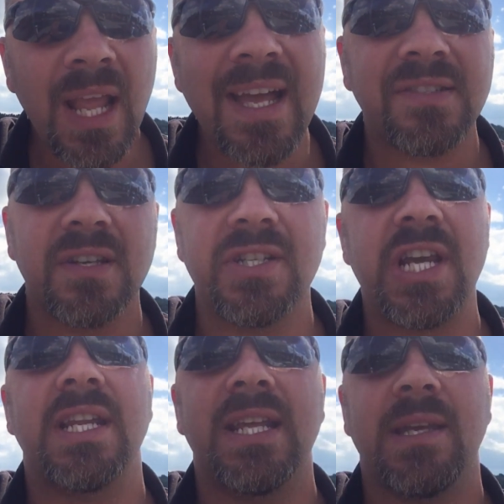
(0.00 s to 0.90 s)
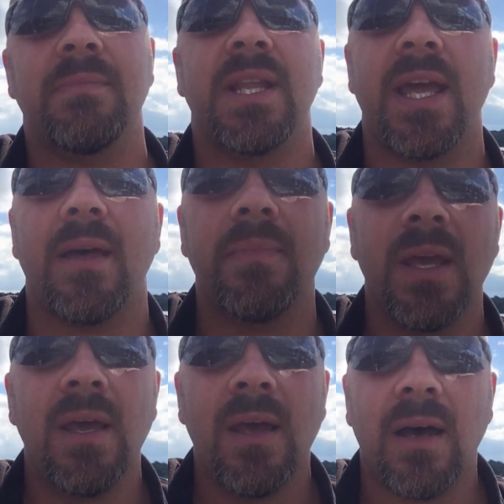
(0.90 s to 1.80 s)
at such a deep depth.
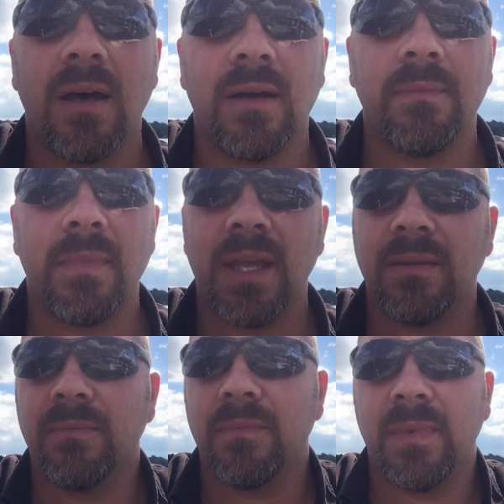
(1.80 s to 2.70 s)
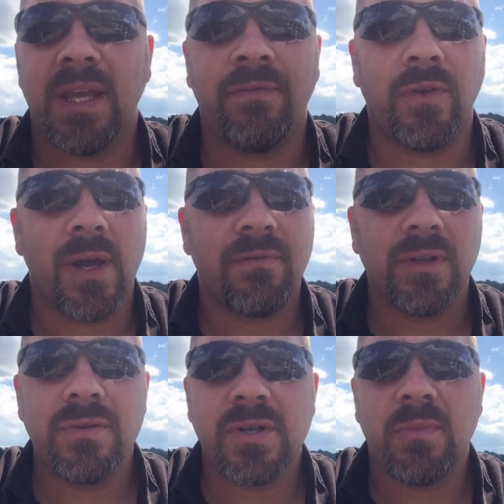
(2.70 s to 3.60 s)
And if you ever
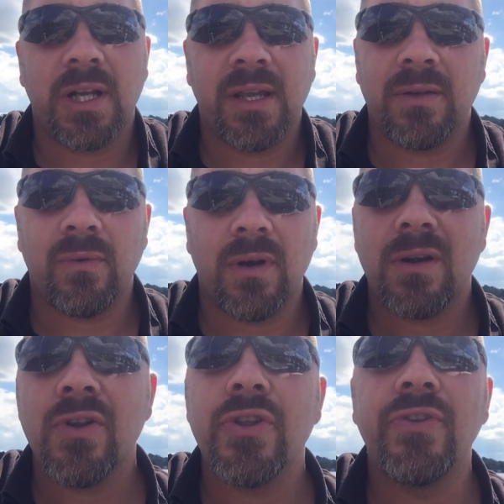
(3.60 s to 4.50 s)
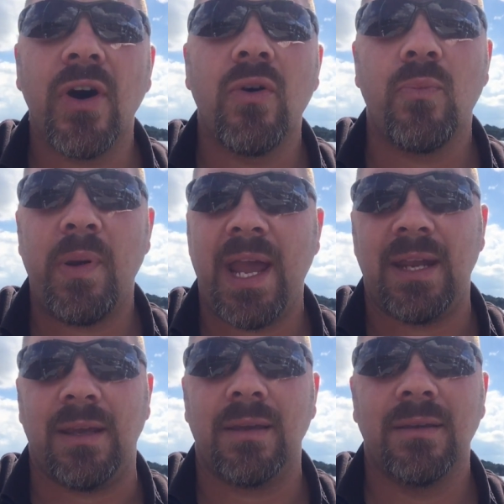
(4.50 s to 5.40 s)
lose your buddy underwater, don't
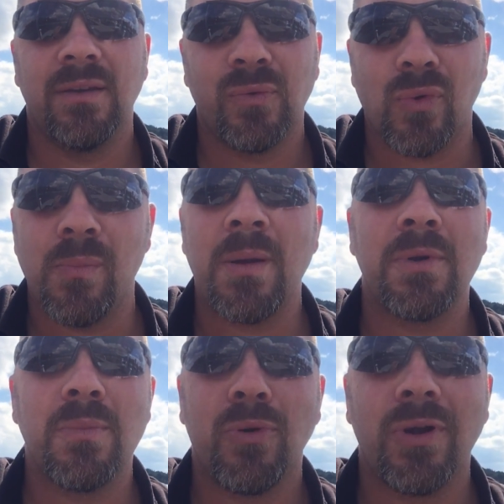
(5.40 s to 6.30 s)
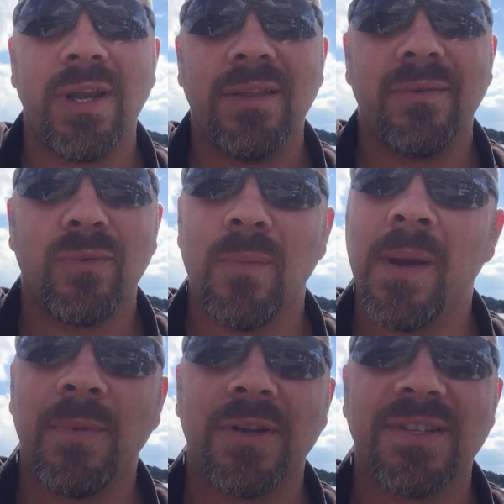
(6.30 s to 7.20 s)
panic. Remember to breathe.
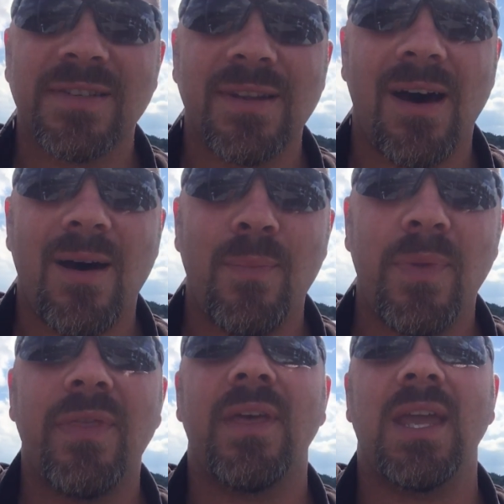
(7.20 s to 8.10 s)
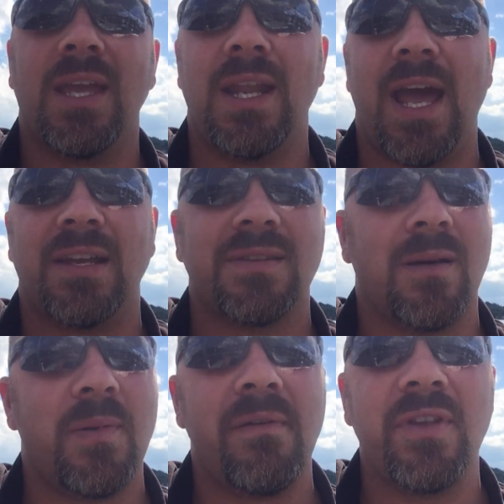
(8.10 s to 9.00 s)
Remember to stop, think, and act.
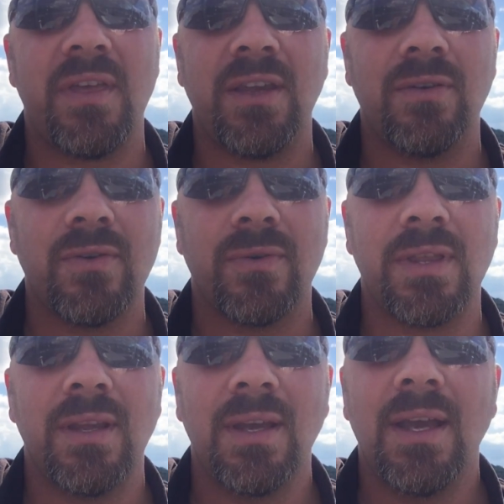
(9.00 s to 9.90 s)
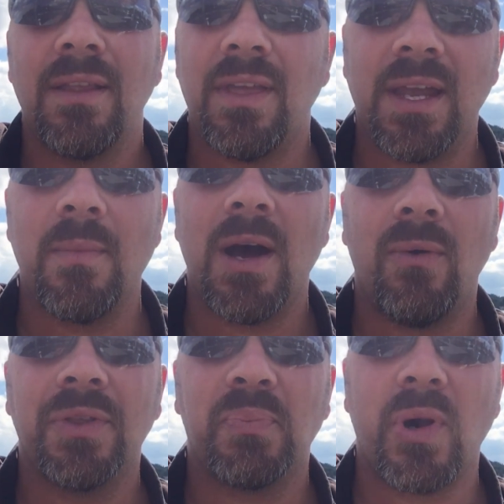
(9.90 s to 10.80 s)
Stop everything you're doing. Think about
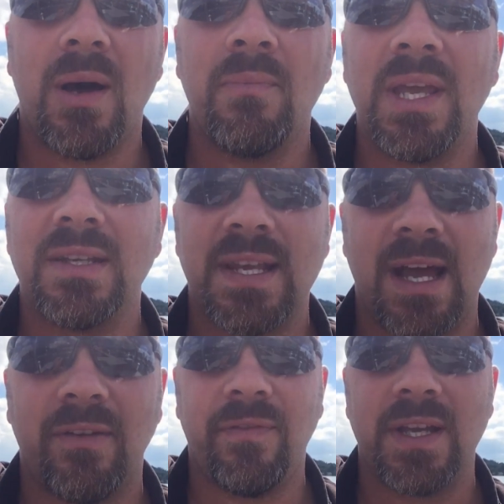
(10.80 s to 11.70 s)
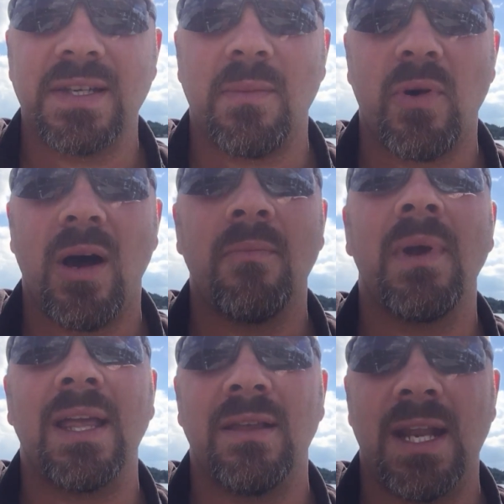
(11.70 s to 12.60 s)
what the problem is, to fix that
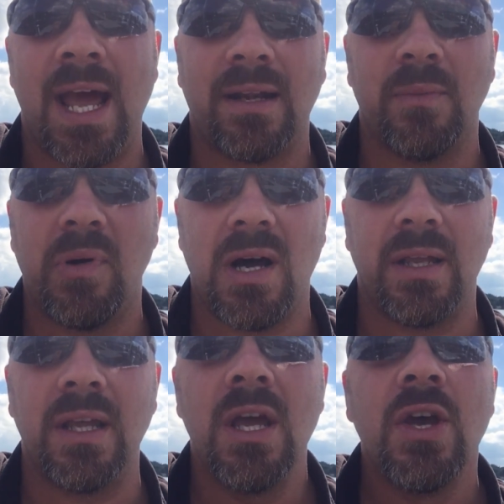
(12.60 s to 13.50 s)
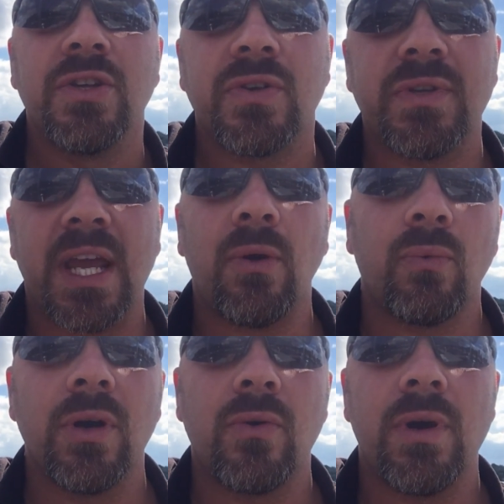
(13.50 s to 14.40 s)
problem, and then act upon it. So take a
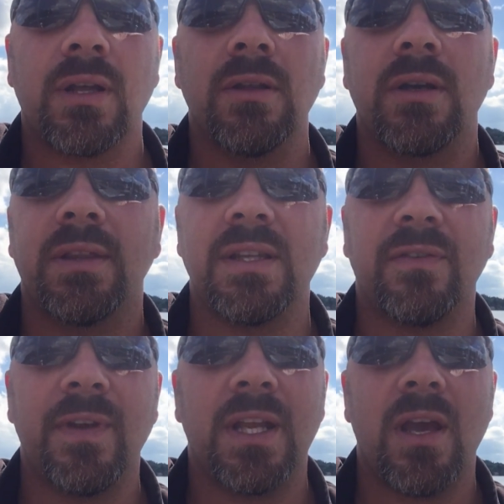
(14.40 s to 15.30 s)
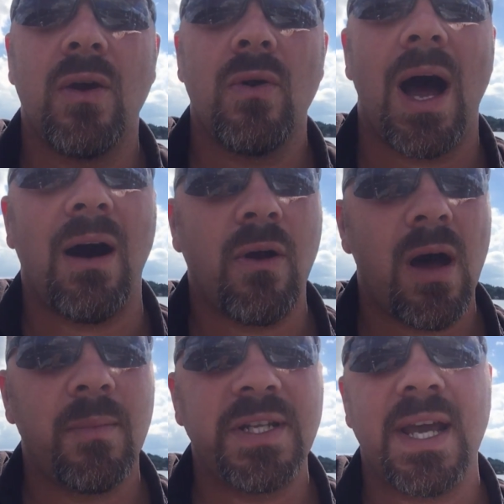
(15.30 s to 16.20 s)
real quick look at this video. I'll
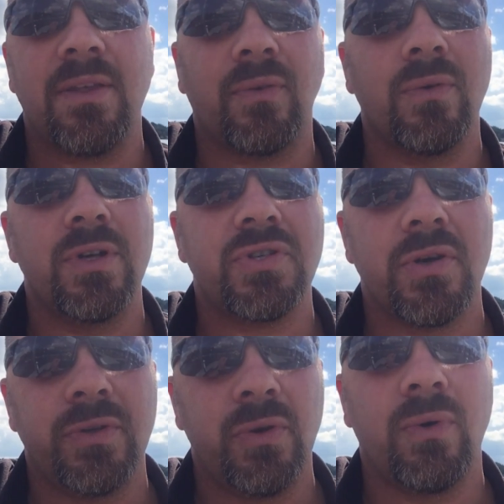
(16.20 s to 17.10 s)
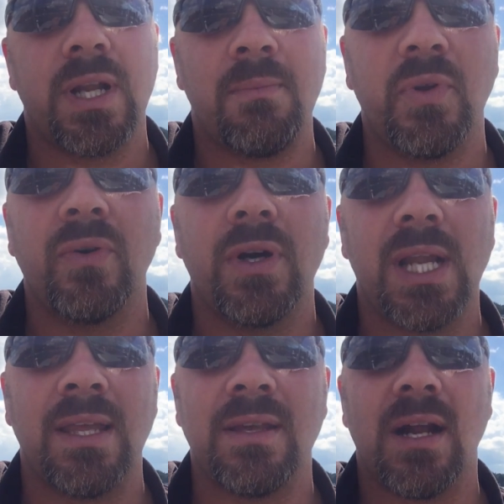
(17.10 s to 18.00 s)
commentate through it, showing you what I'm
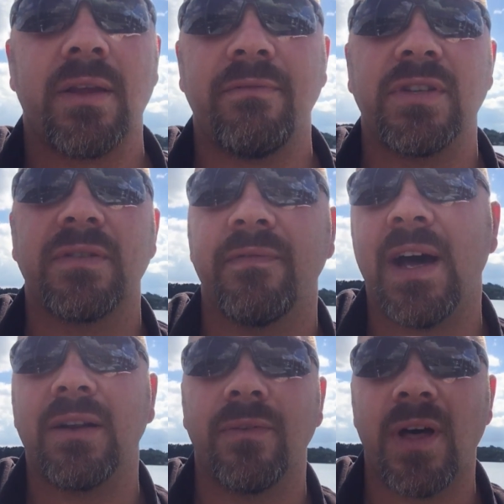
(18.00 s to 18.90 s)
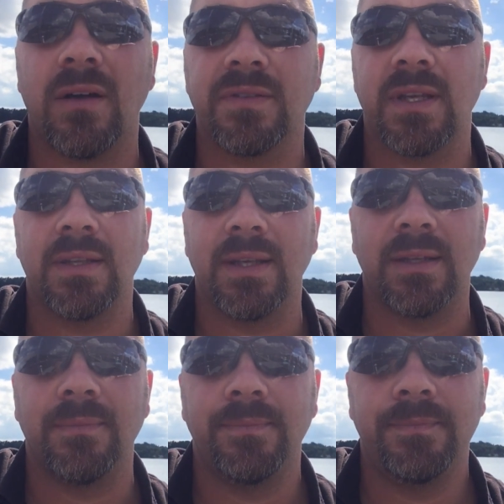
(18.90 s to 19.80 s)
doing, and then I'll give you some final thoughts at the
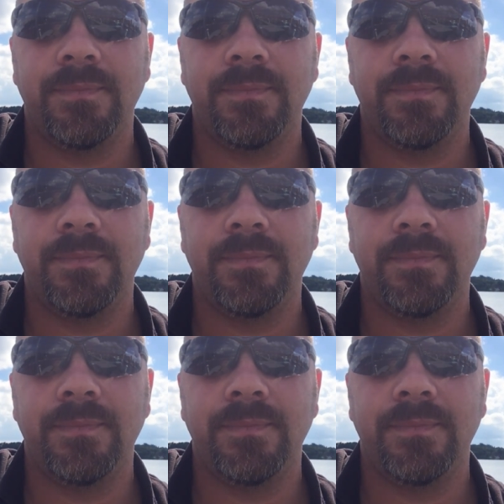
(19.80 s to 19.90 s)
end.